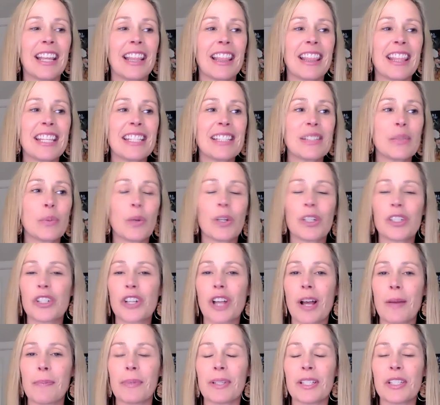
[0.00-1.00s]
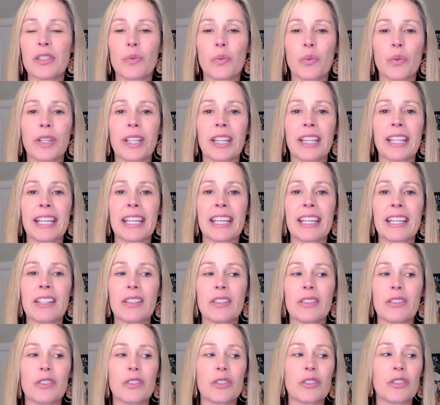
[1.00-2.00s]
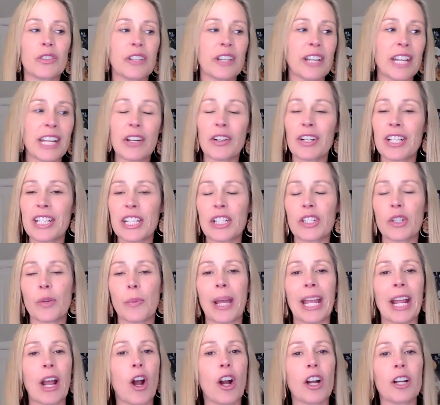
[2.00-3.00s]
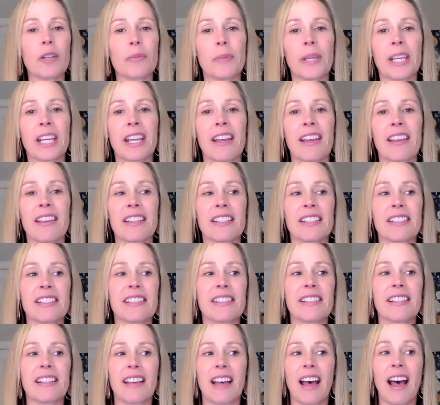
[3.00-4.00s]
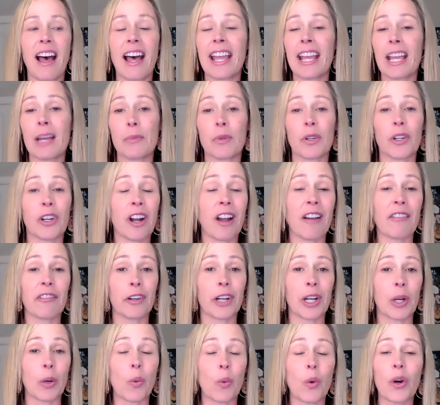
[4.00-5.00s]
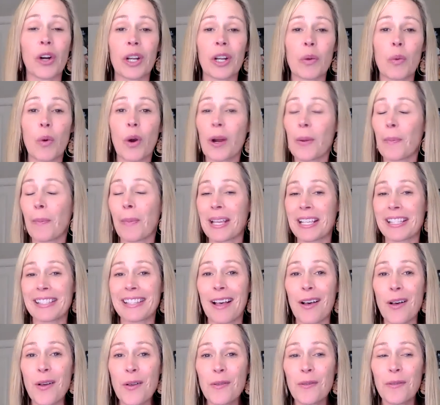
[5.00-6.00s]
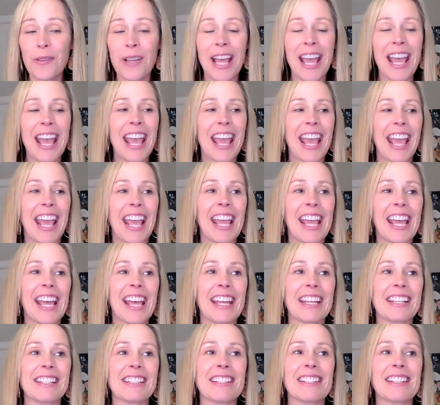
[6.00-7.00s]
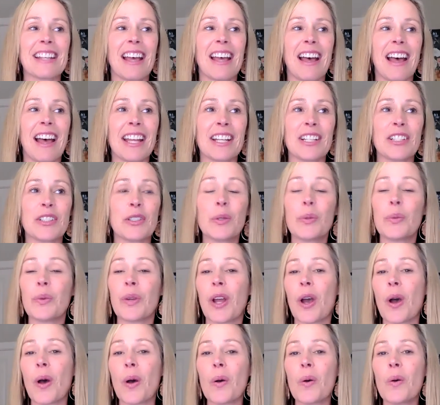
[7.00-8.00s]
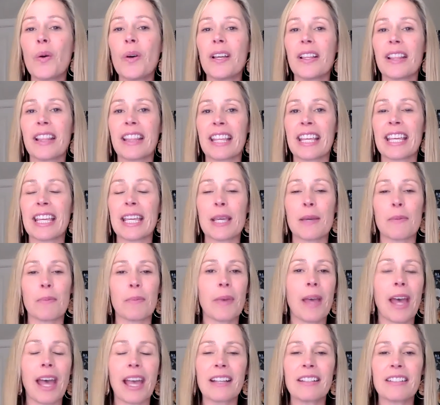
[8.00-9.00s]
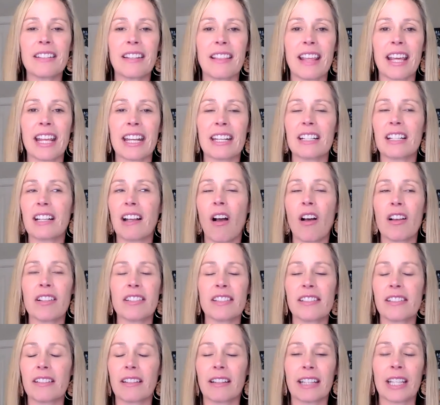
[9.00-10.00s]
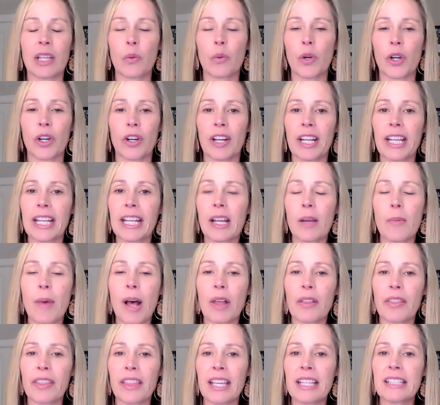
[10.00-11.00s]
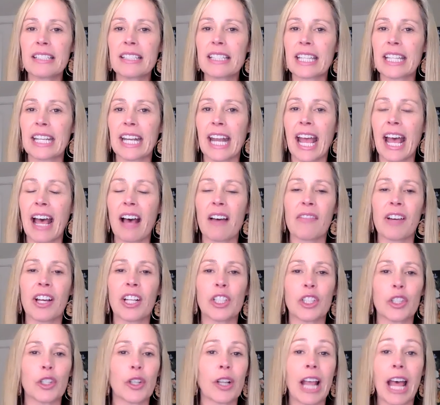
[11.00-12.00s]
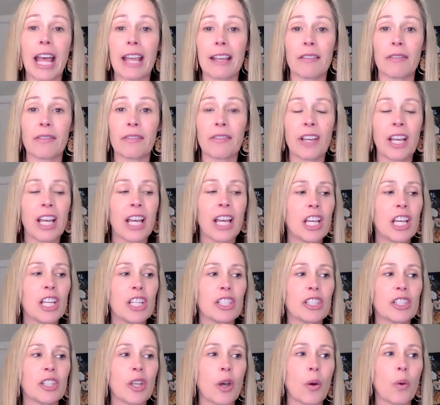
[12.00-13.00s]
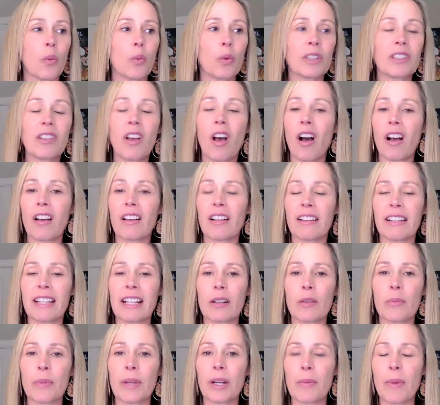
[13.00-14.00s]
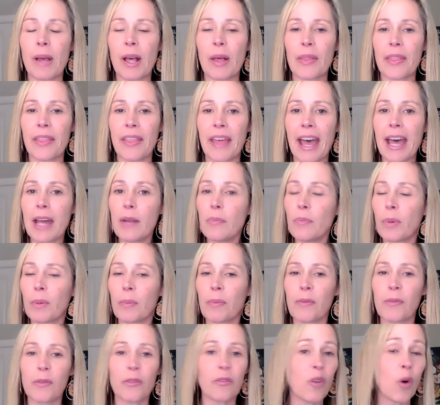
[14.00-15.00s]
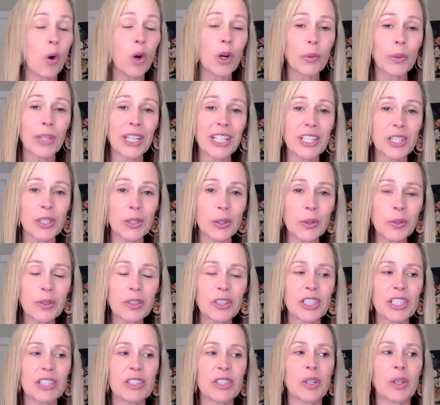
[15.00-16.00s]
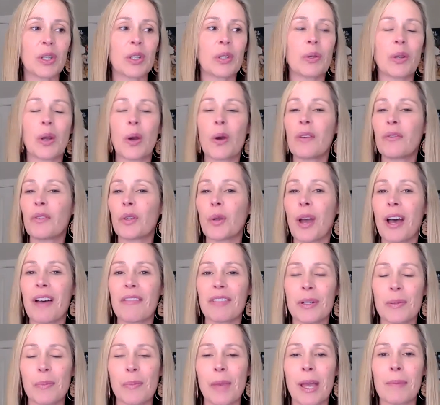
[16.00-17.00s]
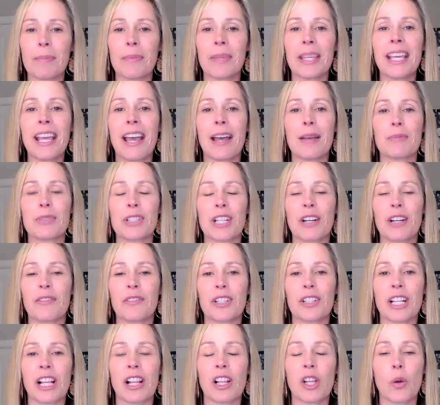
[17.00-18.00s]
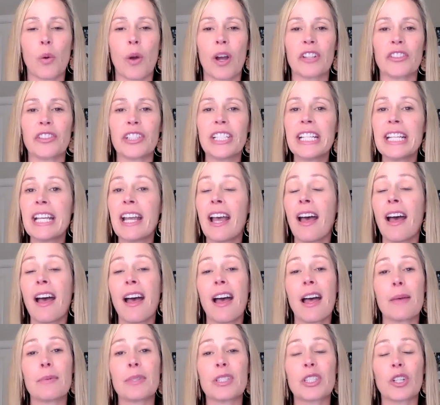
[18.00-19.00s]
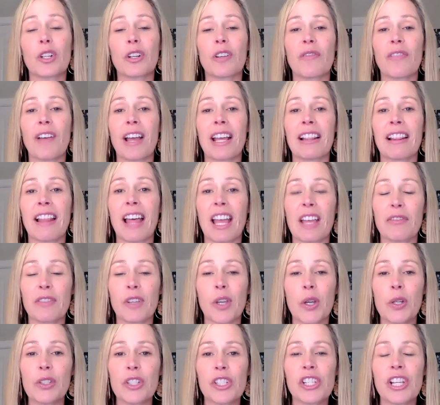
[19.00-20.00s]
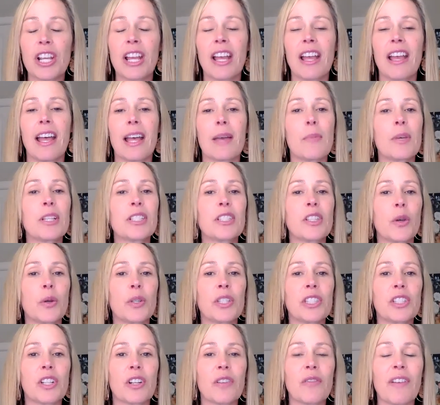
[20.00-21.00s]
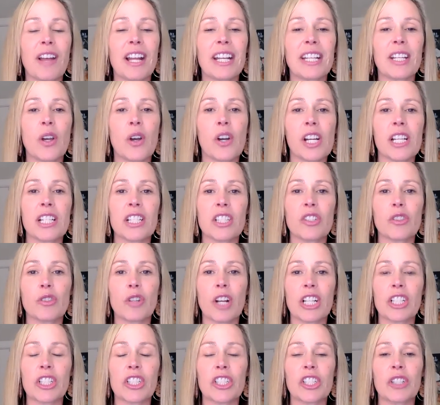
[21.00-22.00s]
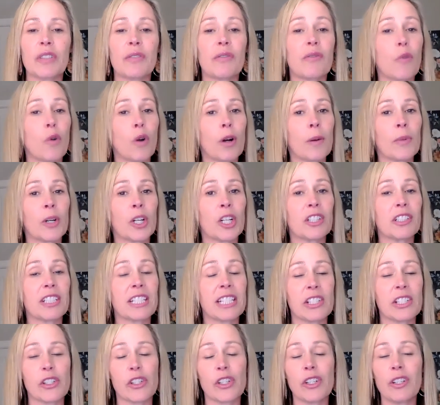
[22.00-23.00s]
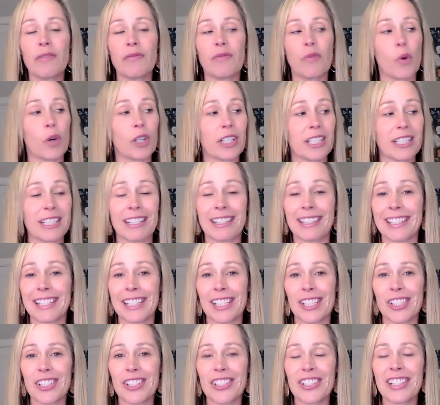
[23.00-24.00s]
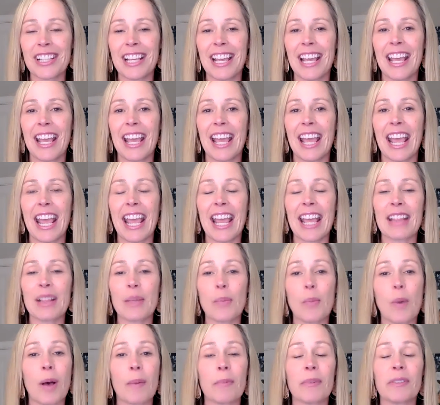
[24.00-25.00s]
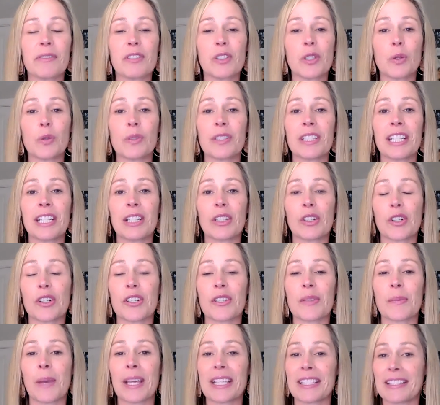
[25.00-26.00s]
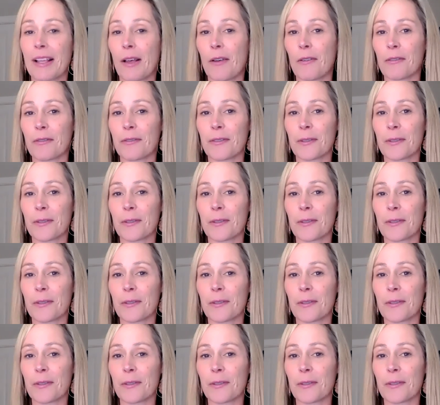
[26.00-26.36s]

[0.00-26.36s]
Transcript: This workshop is really near and dear to my heart because I am a recovering worrywart myself. And I do know the impact that constantly worrying about things can have on your life. So we'll talk a little bit about that. But before we do, just so you know, if you haven't met me, I'm Jennifer Della Quadri. I'm a certified life coach. I'm also a certified yoga instructor, former teacher, 14 years, and the mom of two teen girls myself.